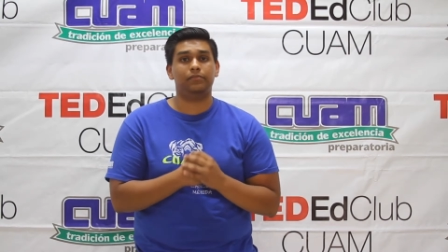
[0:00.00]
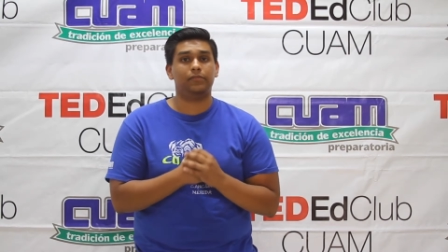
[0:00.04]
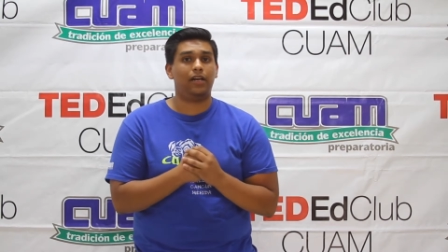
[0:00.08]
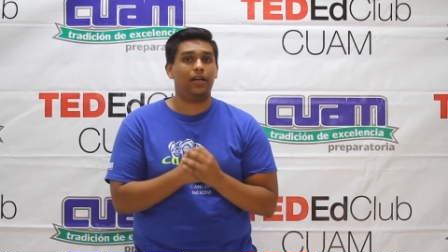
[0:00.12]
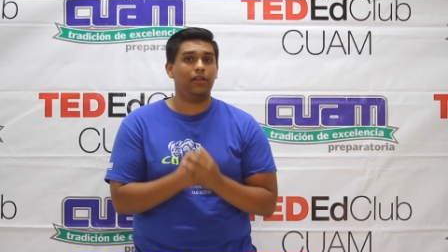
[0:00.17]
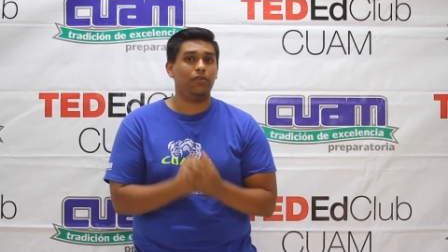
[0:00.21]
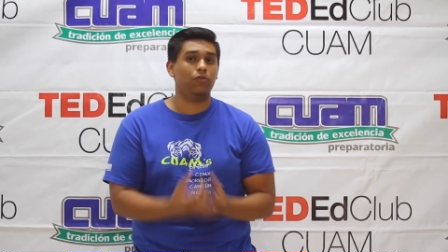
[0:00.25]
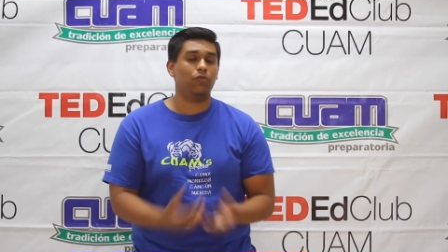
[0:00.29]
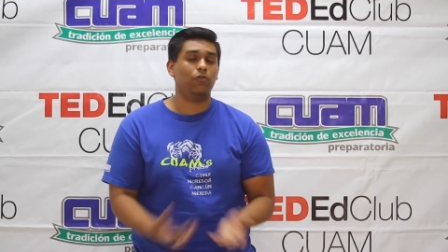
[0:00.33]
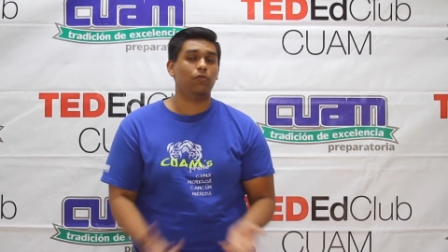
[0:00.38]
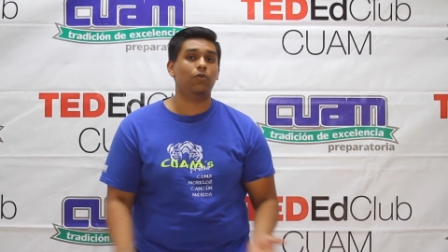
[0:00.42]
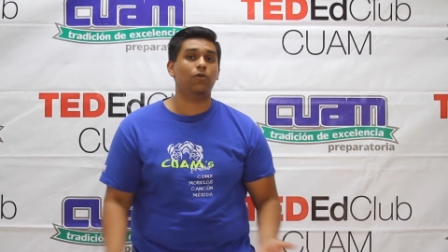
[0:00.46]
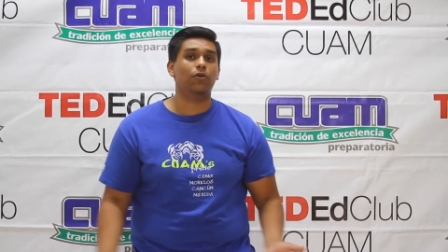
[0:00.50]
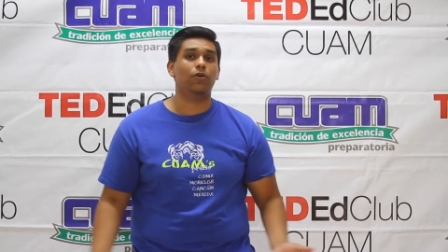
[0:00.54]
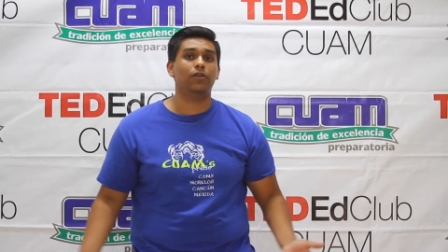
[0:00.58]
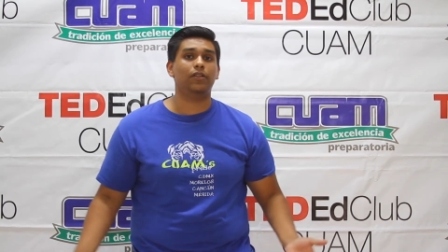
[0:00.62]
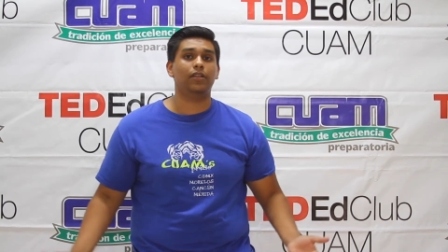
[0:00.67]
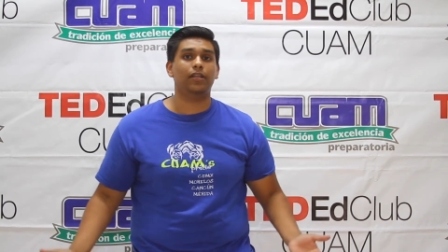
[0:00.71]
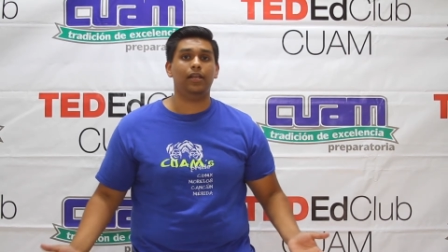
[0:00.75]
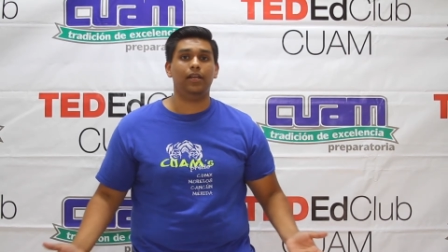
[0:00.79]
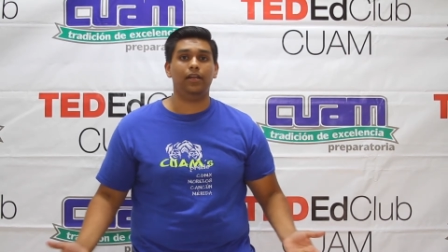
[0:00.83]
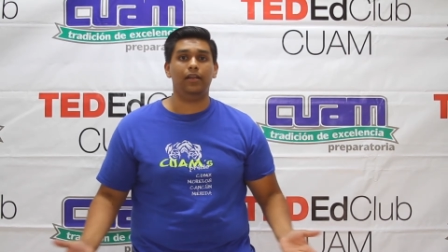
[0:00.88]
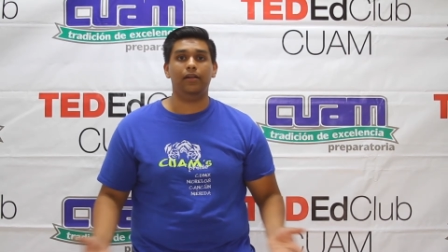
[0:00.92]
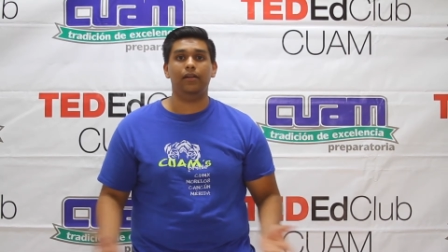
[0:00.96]
I don't work
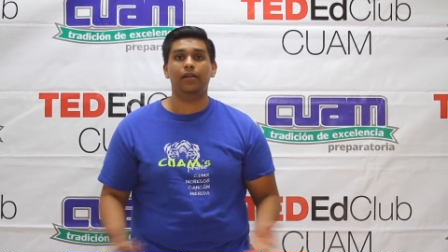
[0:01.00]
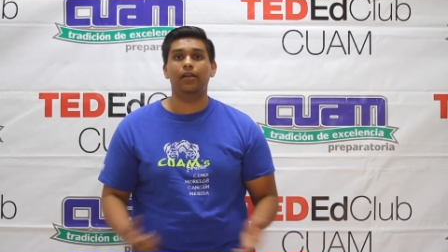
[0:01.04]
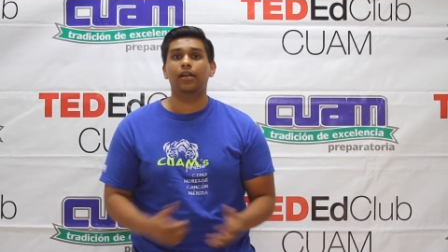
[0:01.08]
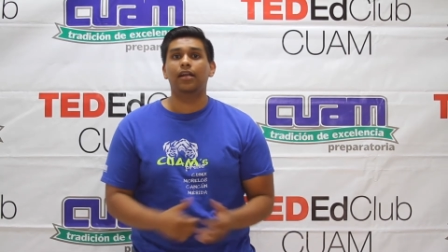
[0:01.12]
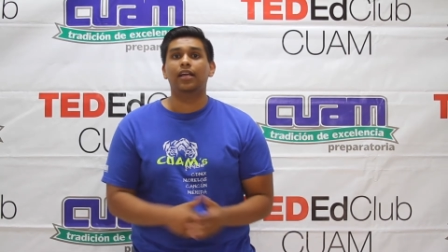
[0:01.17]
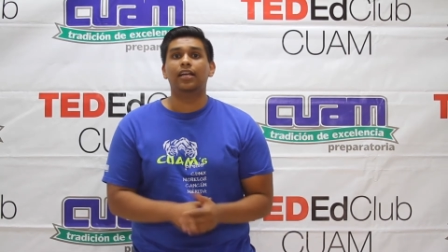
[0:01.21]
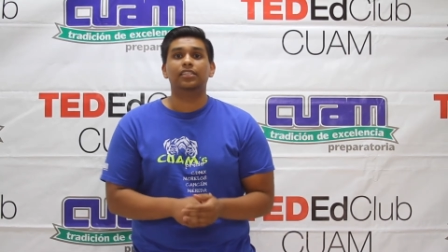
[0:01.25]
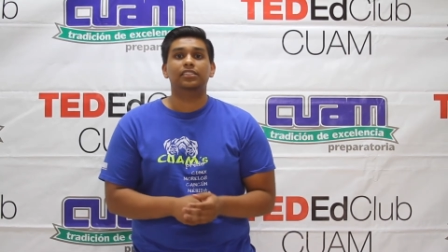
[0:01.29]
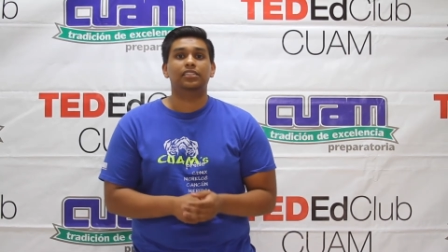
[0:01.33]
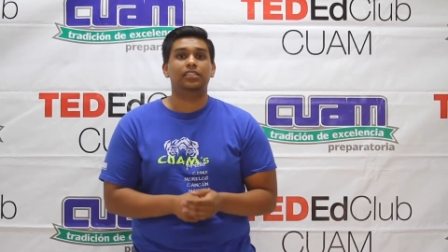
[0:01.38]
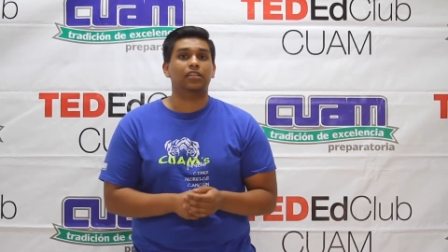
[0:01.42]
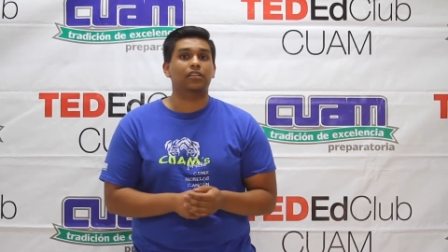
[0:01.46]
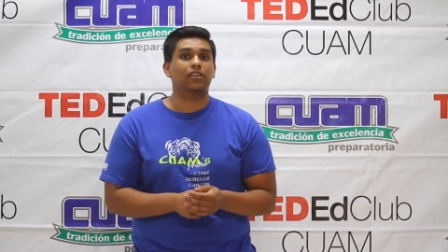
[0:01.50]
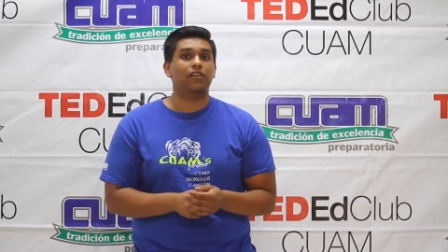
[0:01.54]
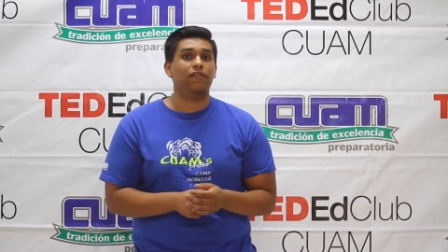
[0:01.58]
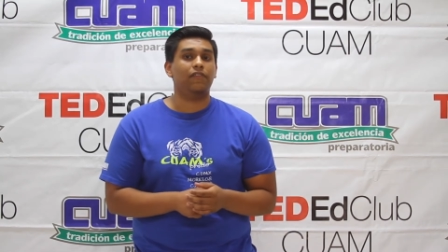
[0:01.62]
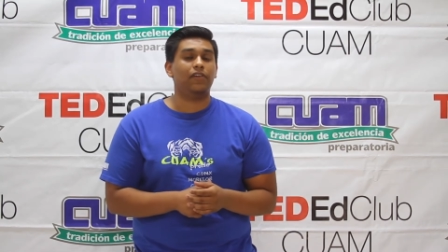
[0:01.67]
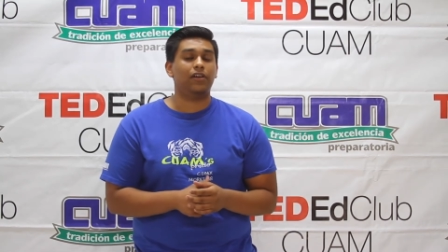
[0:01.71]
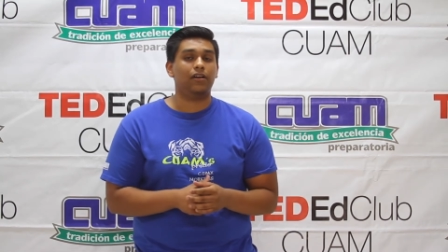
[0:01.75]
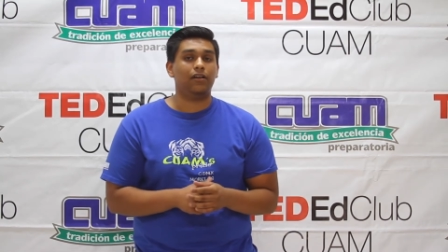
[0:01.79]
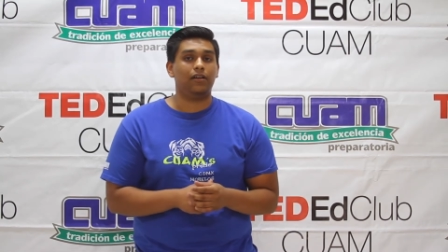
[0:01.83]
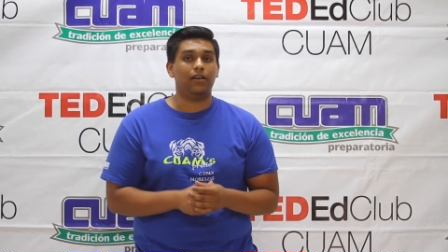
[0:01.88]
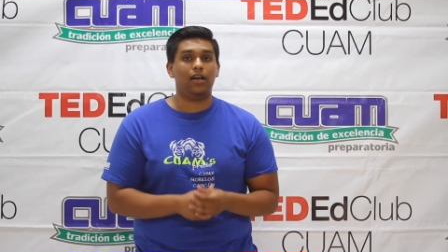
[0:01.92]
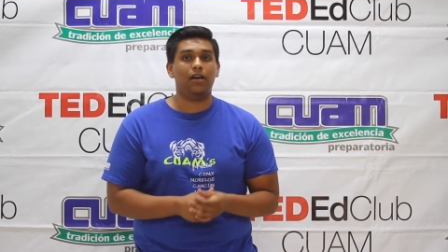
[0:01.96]
a
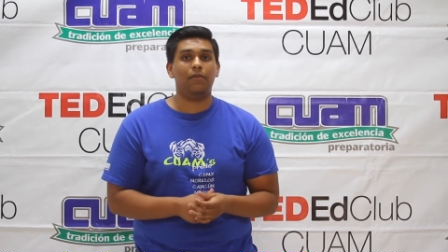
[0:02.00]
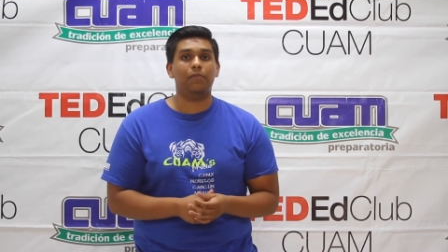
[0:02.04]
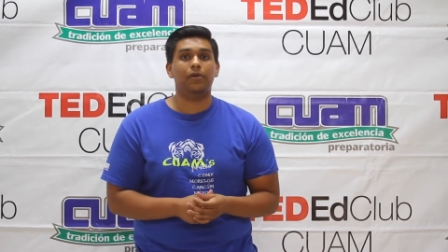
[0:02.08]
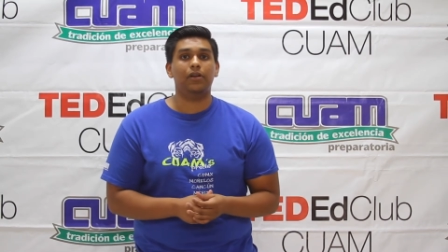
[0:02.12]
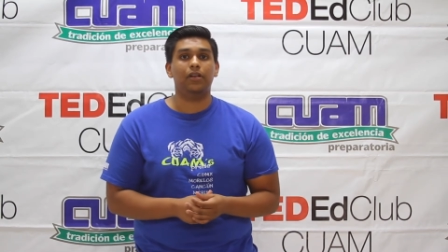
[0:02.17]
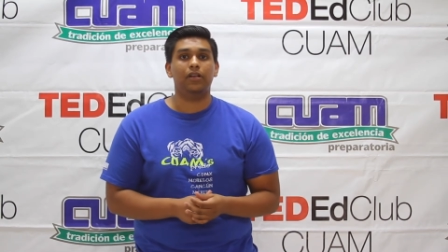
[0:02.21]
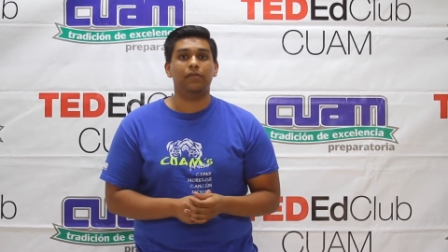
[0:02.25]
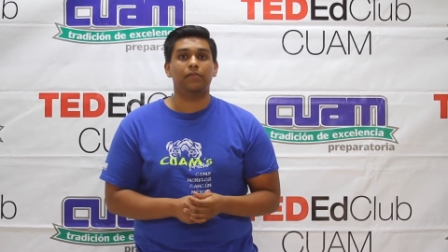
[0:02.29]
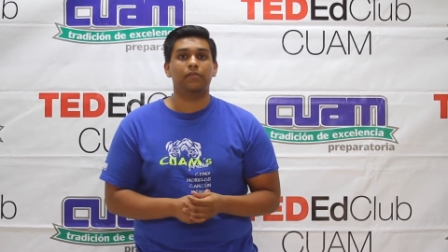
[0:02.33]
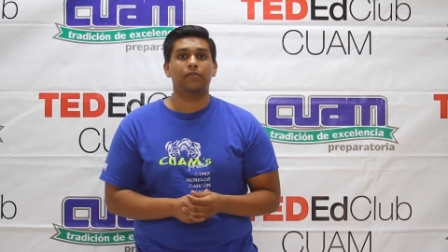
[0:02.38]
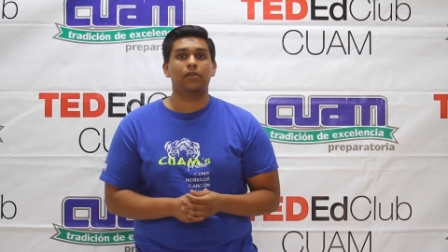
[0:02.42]
significant company.